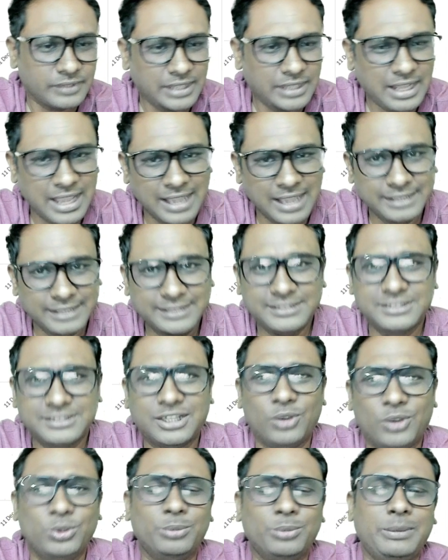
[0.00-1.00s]
This is how
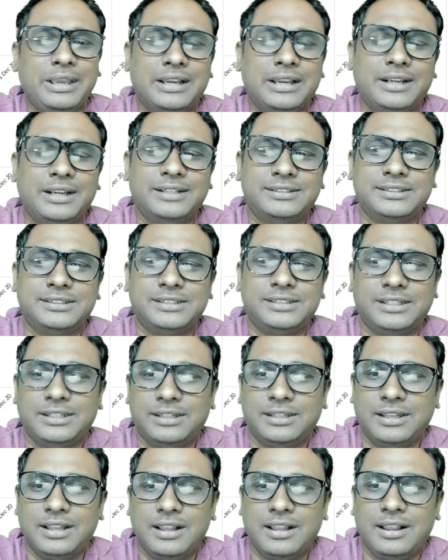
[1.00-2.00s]
you make a
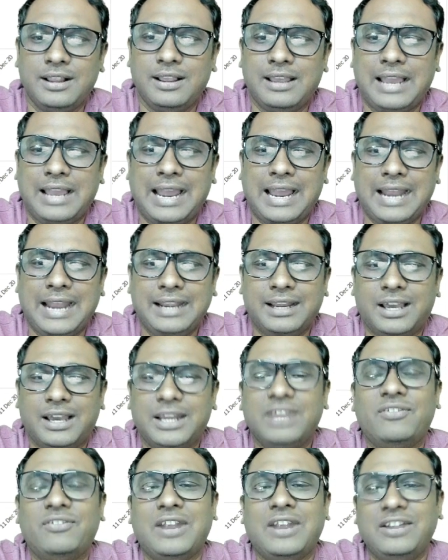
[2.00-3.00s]
decision, and a
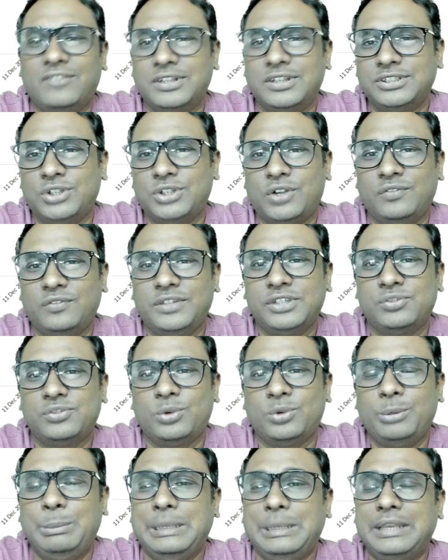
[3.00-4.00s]
refined version of this
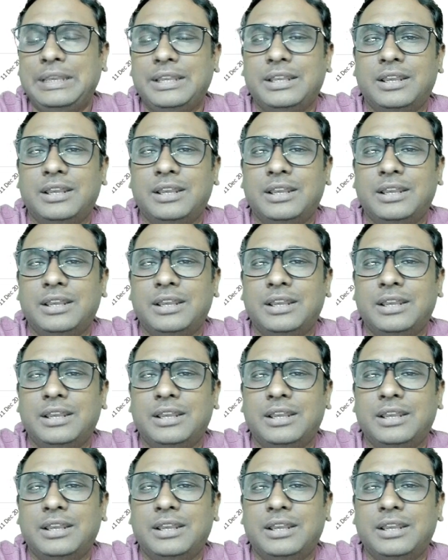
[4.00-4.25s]
would be,